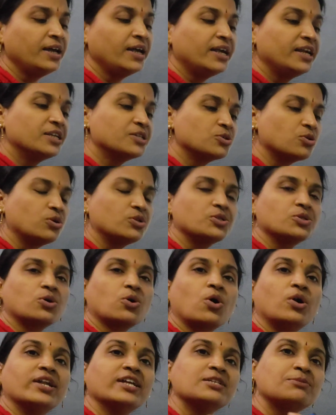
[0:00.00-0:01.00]
It is also
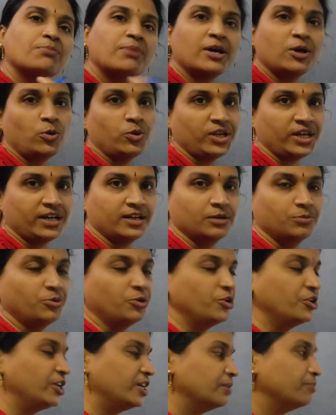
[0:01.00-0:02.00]
called as biotic
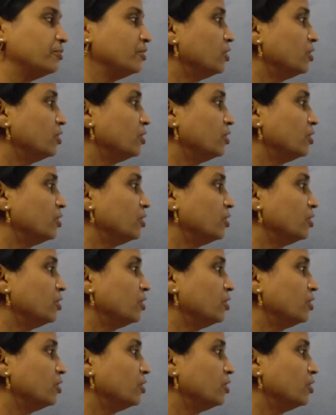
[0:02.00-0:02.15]
community.